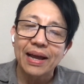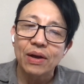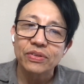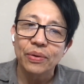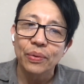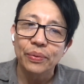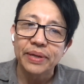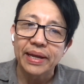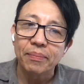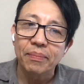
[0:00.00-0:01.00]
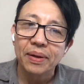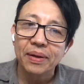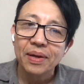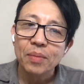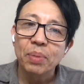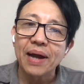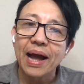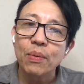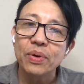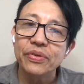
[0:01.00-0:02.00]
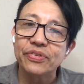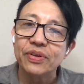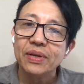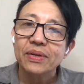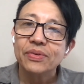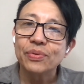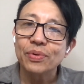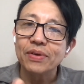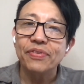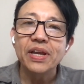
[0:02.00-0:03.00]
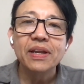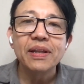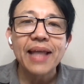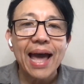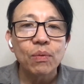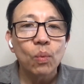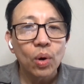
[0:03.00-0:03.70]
a household name, but I was sort of in that